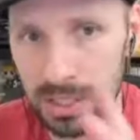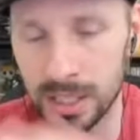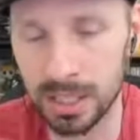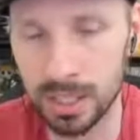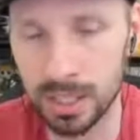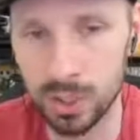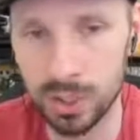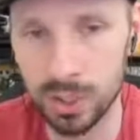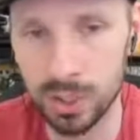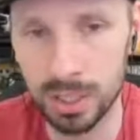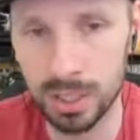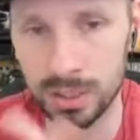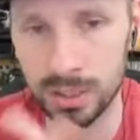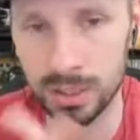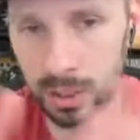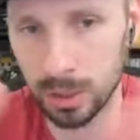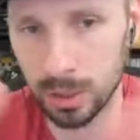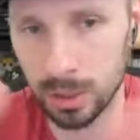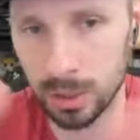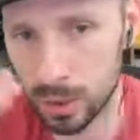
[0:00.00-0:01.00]
than
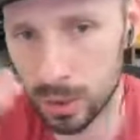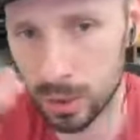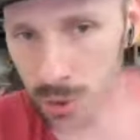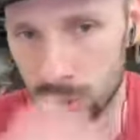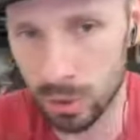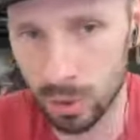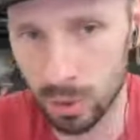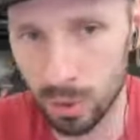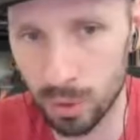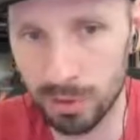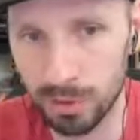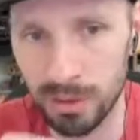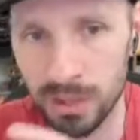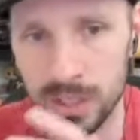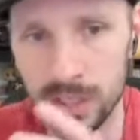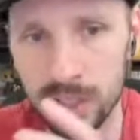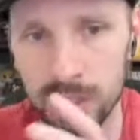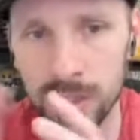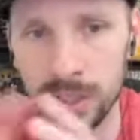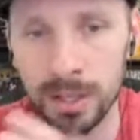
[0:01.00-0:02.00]
just choose your own
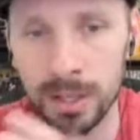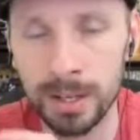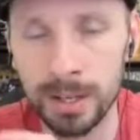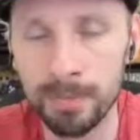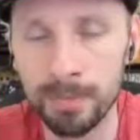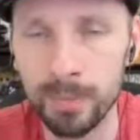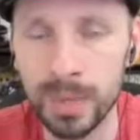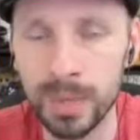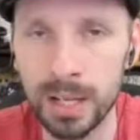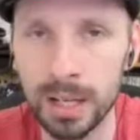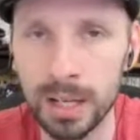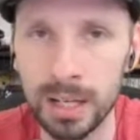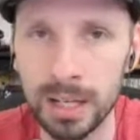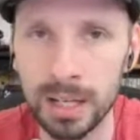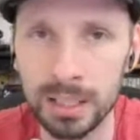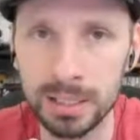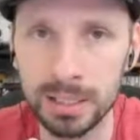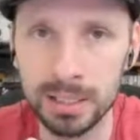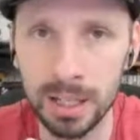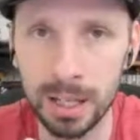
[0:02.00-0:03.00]
adventure
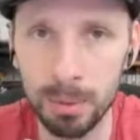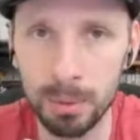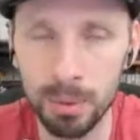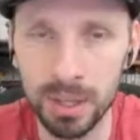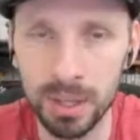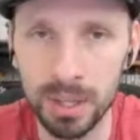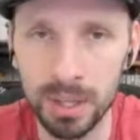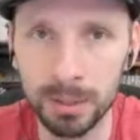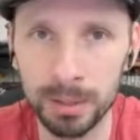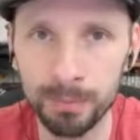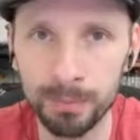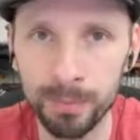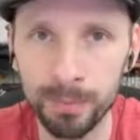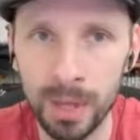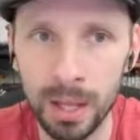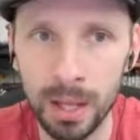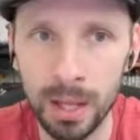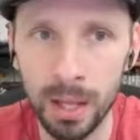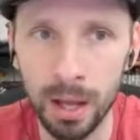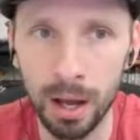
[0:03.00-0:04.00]
type thing.
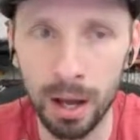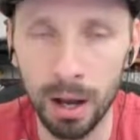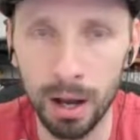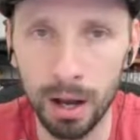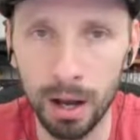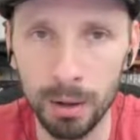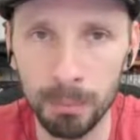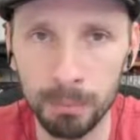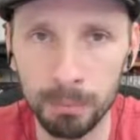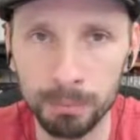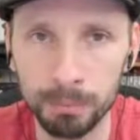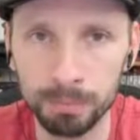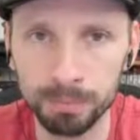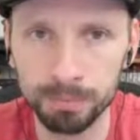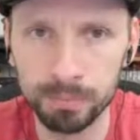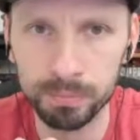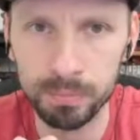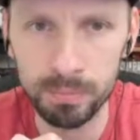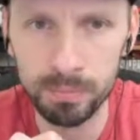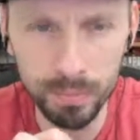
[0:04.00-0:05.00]
Um,
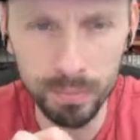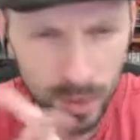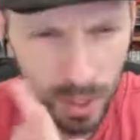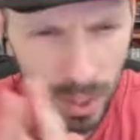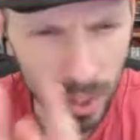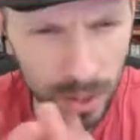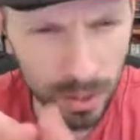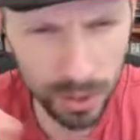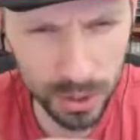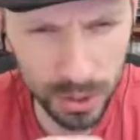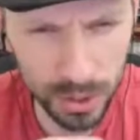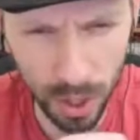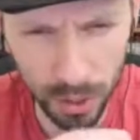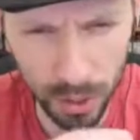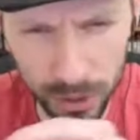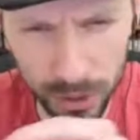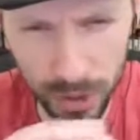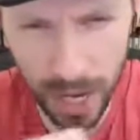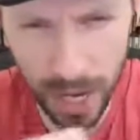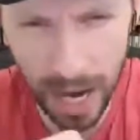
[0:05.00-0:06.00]
there's
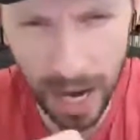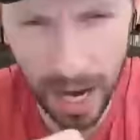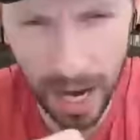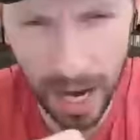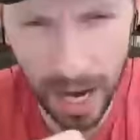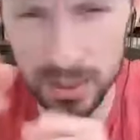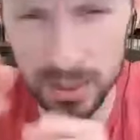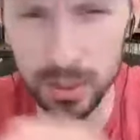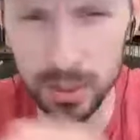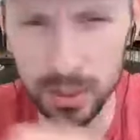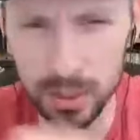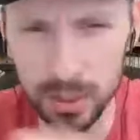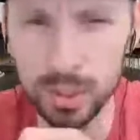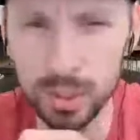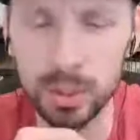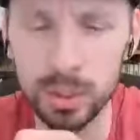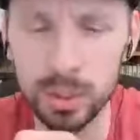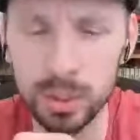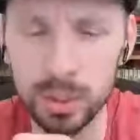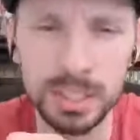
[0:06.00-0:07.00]
other actions that you can
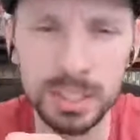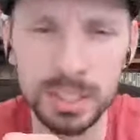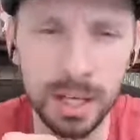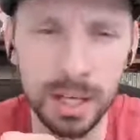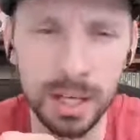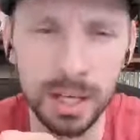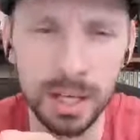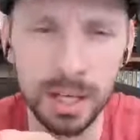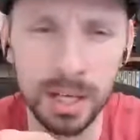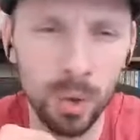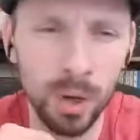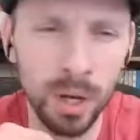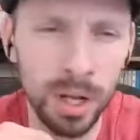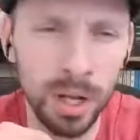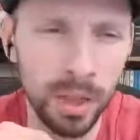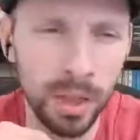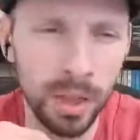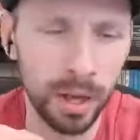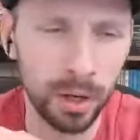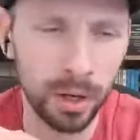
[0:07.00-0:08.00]
do in the demo
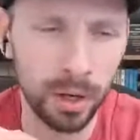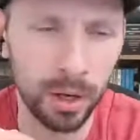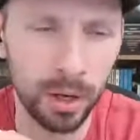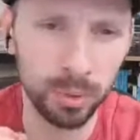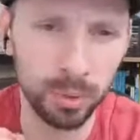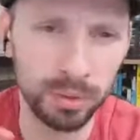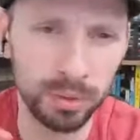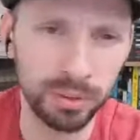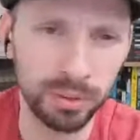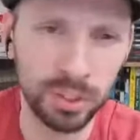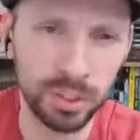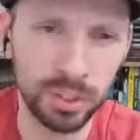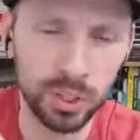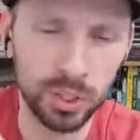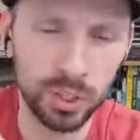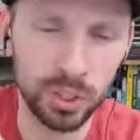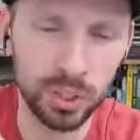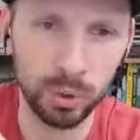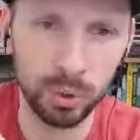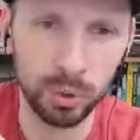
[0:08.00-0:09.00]
that'll briefly
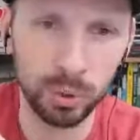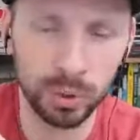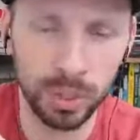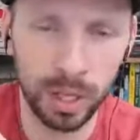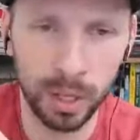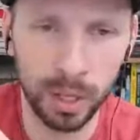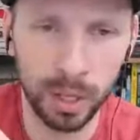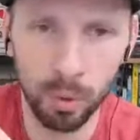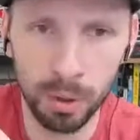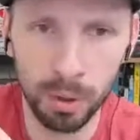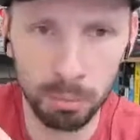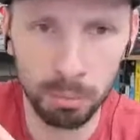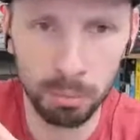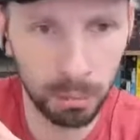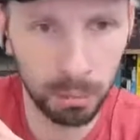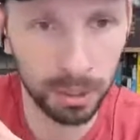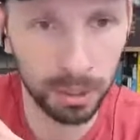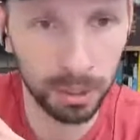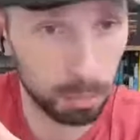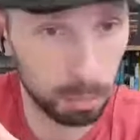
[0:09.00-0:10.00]
show you like what
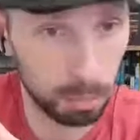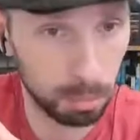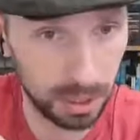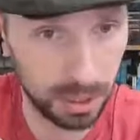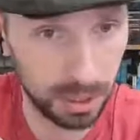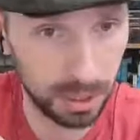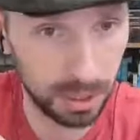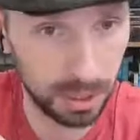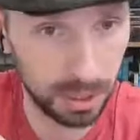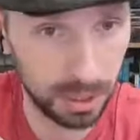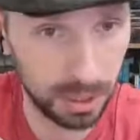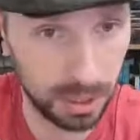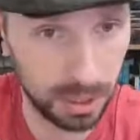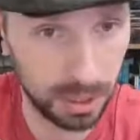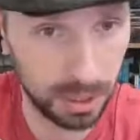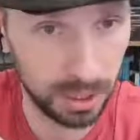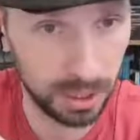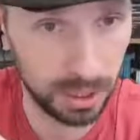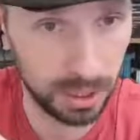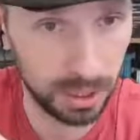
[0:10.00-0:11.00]
public opinion is
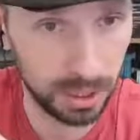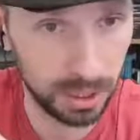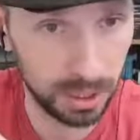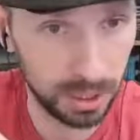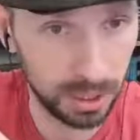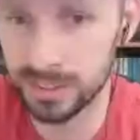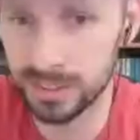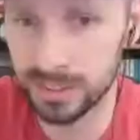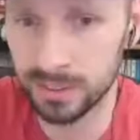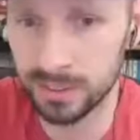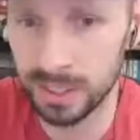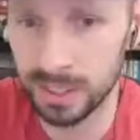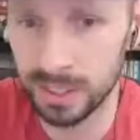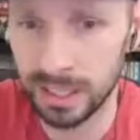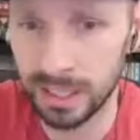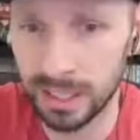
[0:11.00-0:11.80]
toward androids.